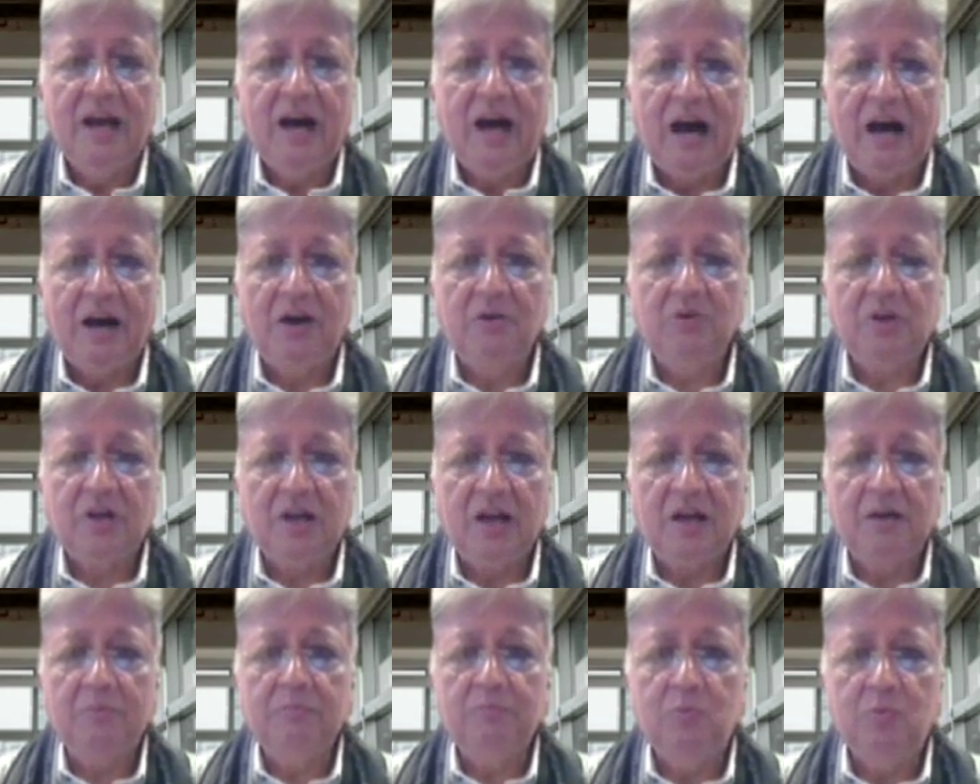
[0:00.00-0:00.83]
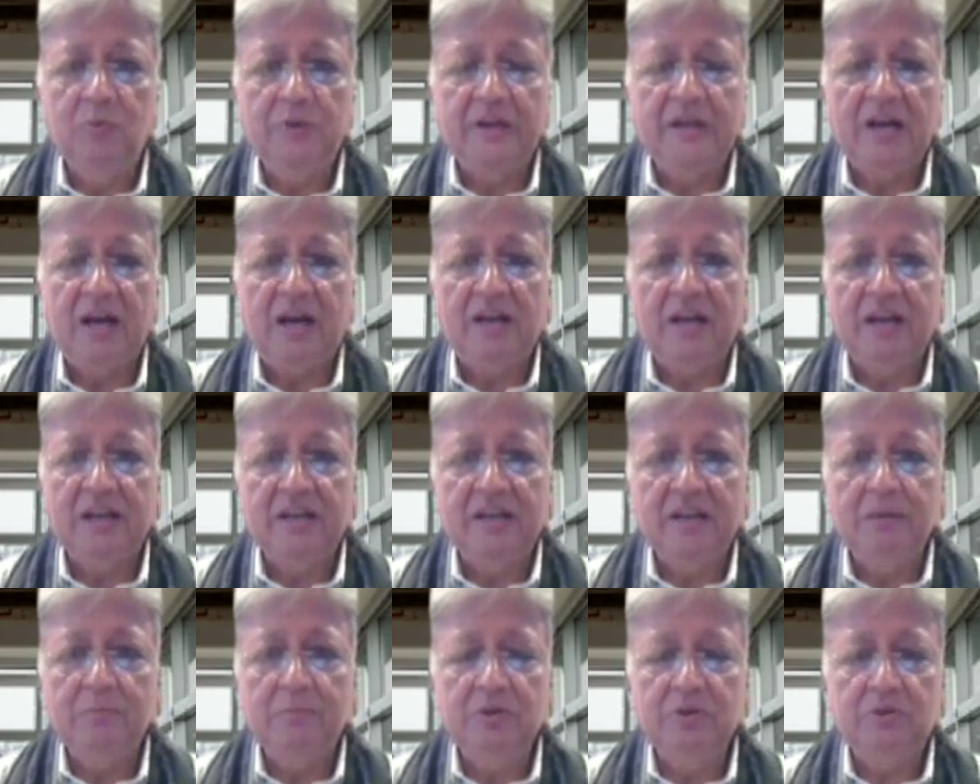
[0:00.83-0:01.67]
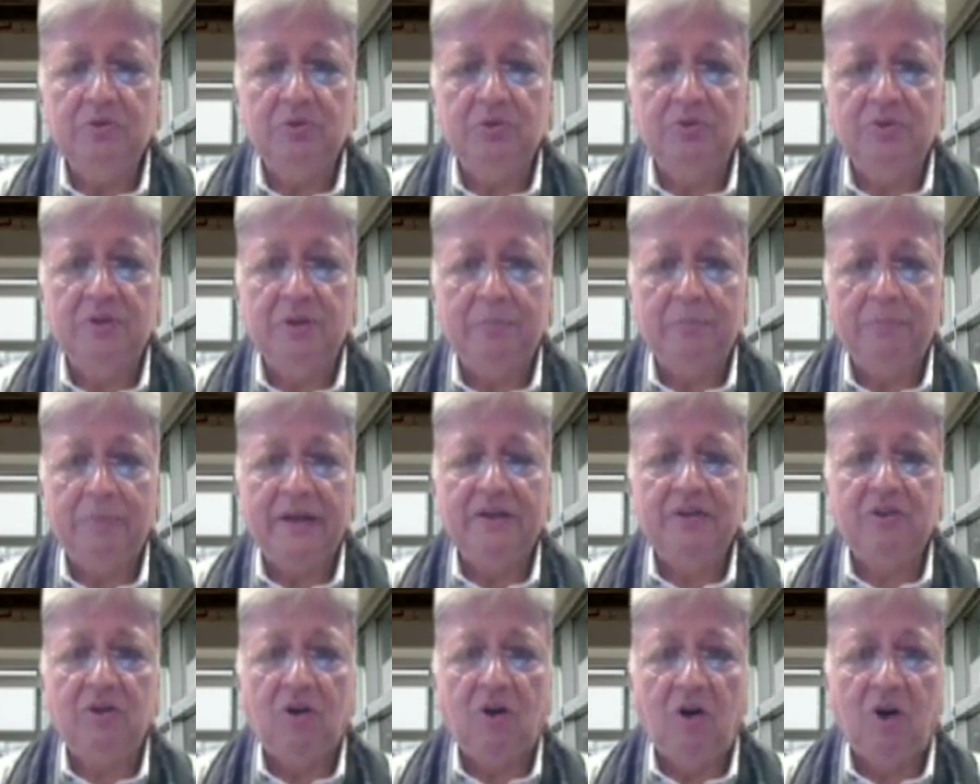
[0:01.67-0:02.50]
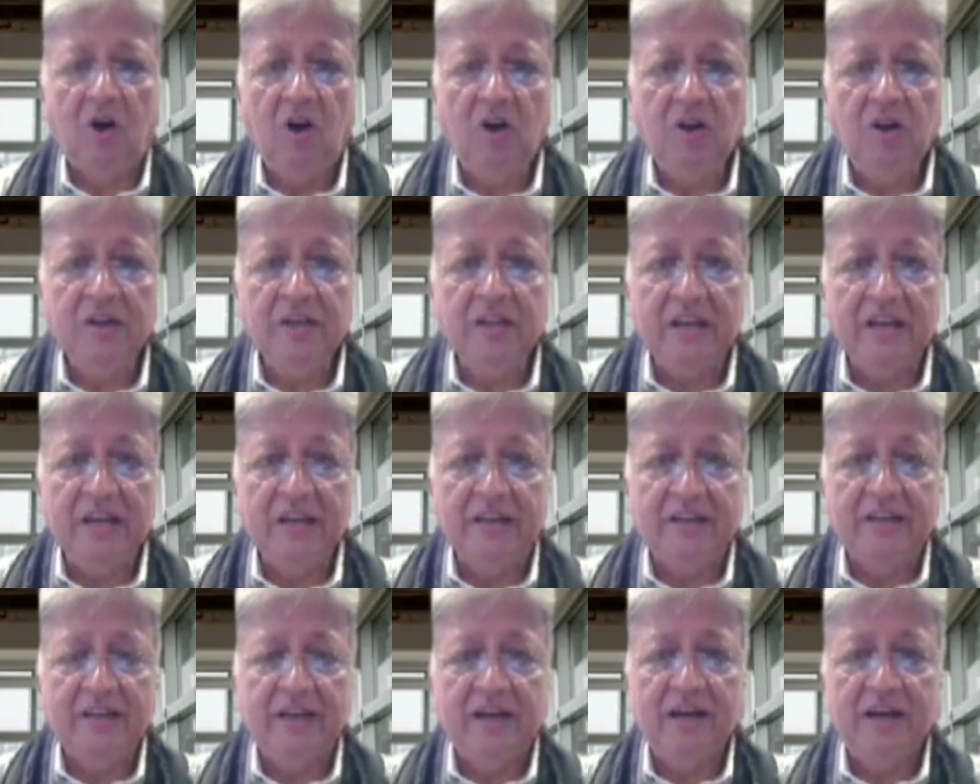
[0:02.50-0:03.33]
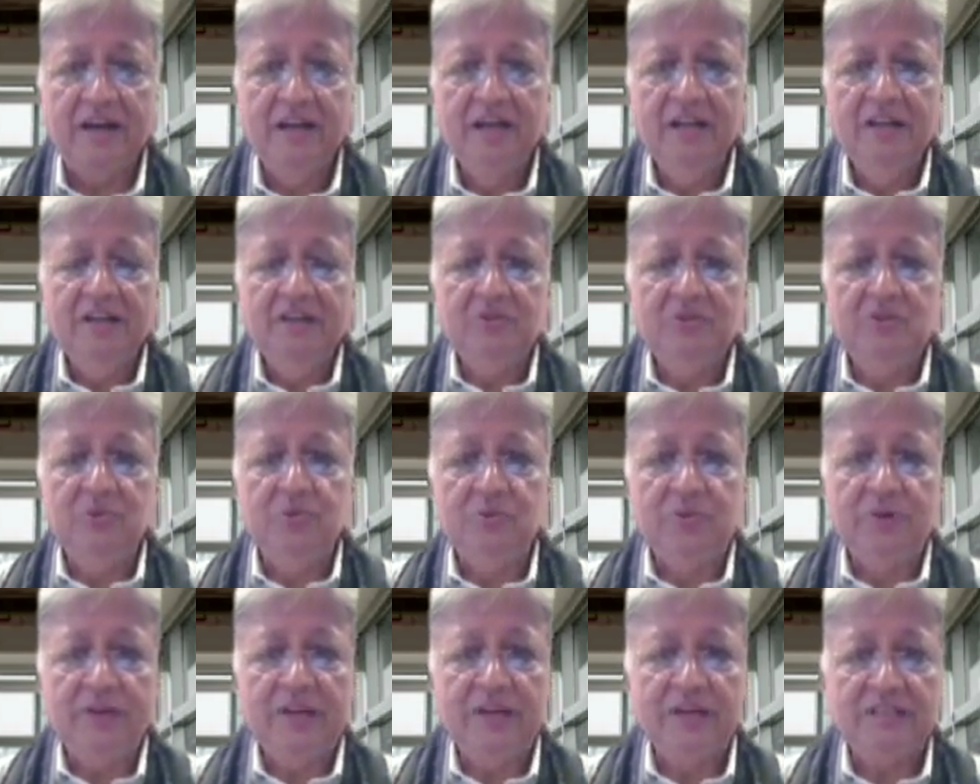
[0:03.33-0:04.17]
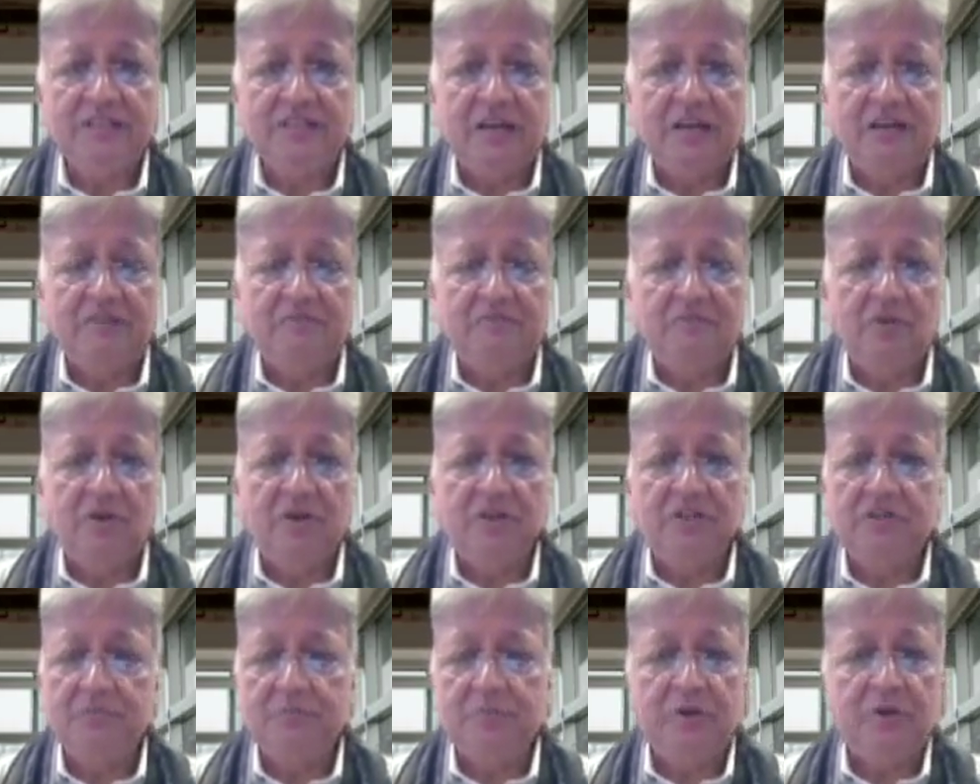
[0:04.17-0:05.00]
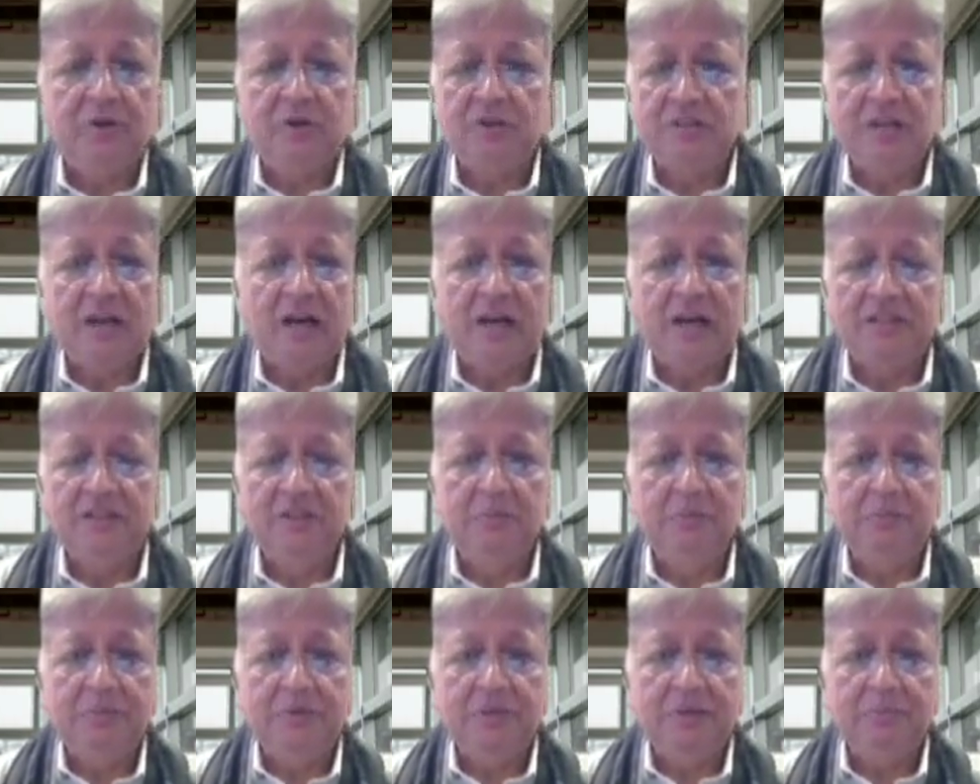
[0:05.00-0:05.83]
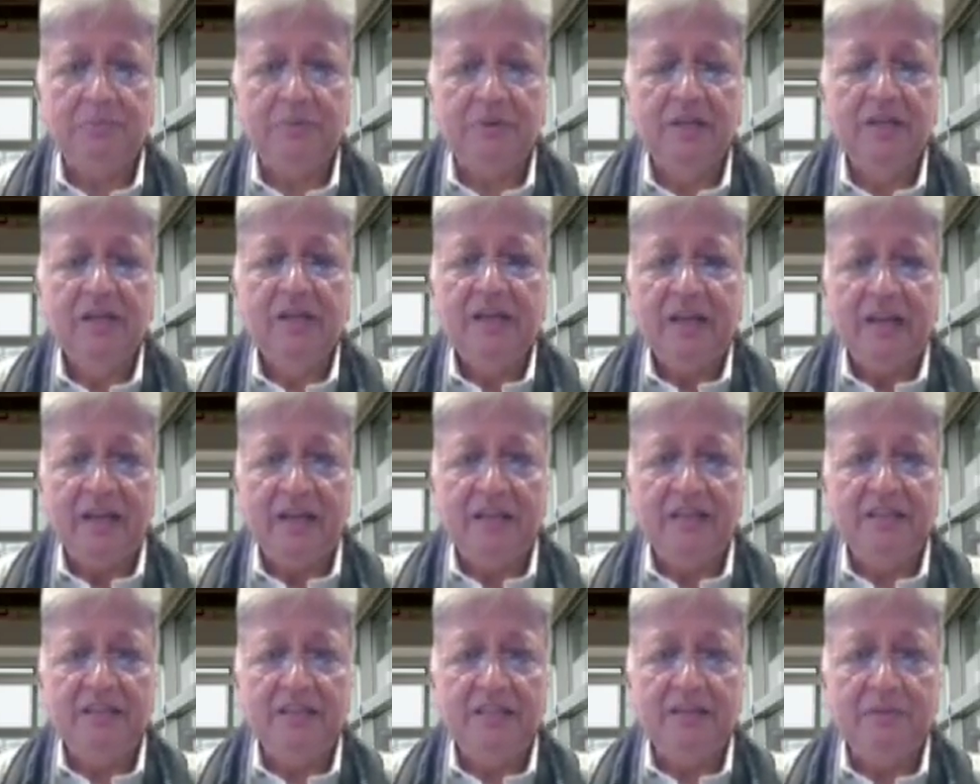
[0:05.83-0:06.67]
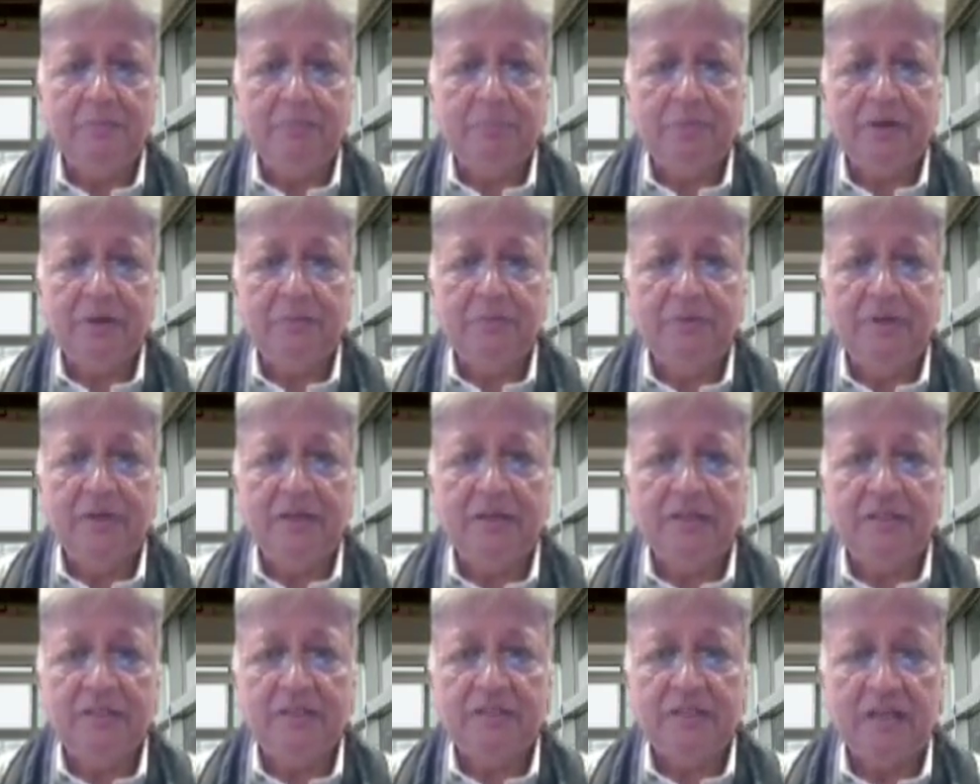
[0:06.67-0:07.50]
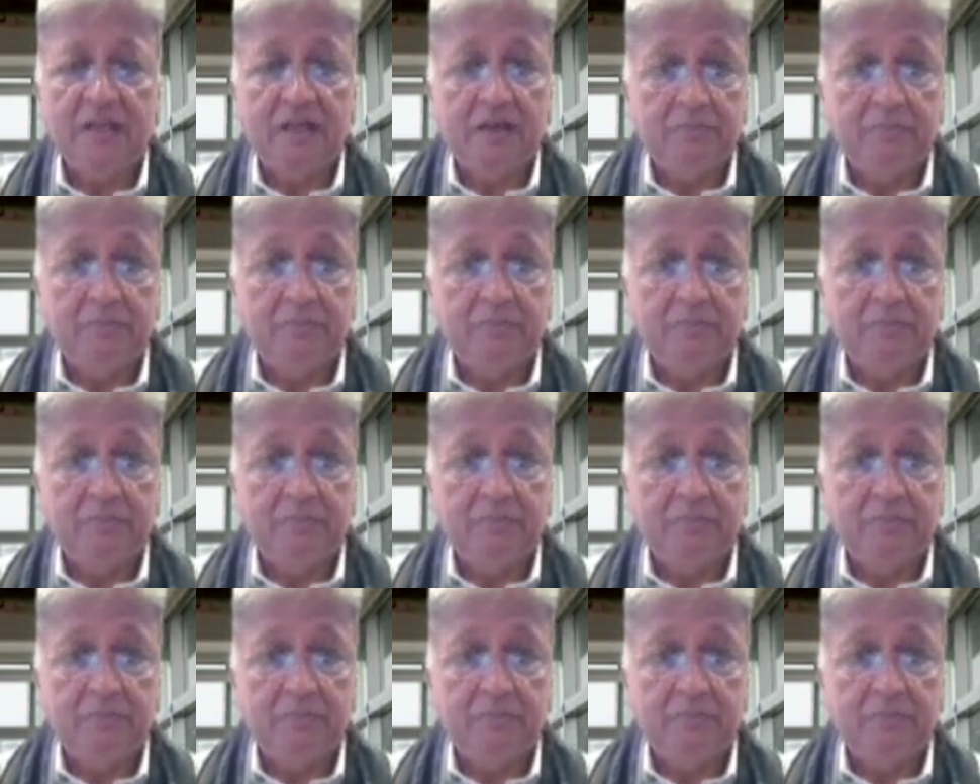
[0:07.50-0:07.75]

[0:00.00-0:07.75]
How come we are unable to depend on India to raise our voice, because other people in the permanent,